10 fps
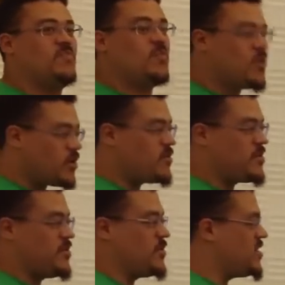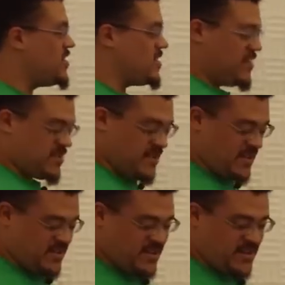work with you in these
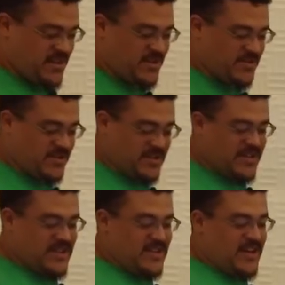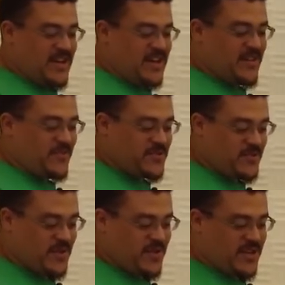scenarios. The first
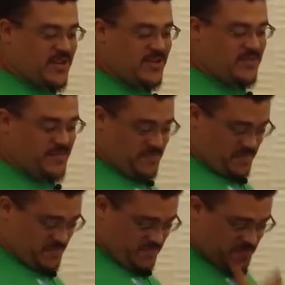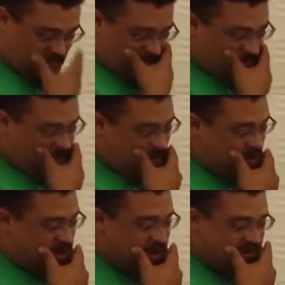one I want to
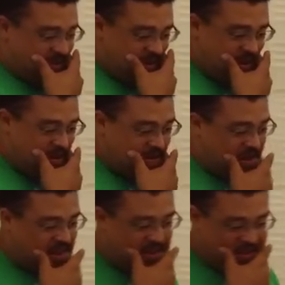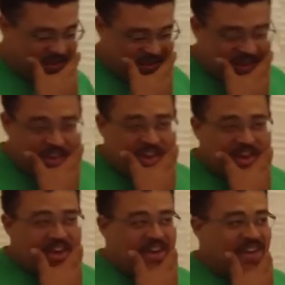cover is to
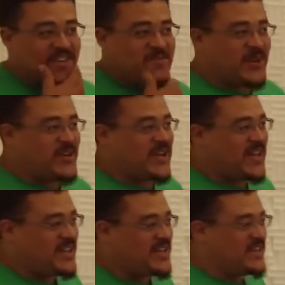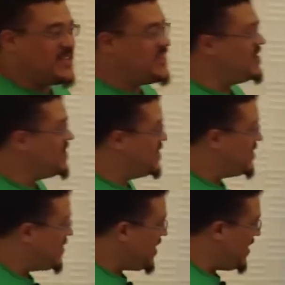borrow a
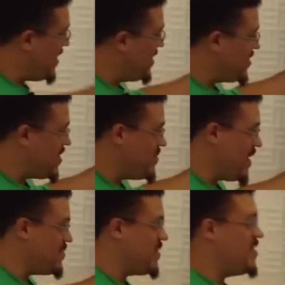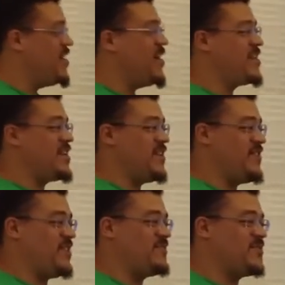internet meme,
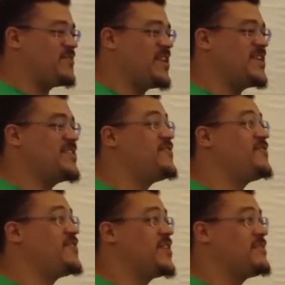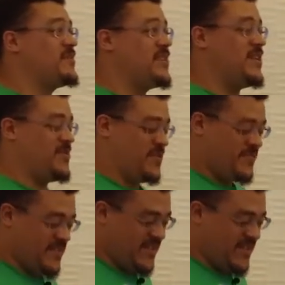RTFM, read the flippin' manual.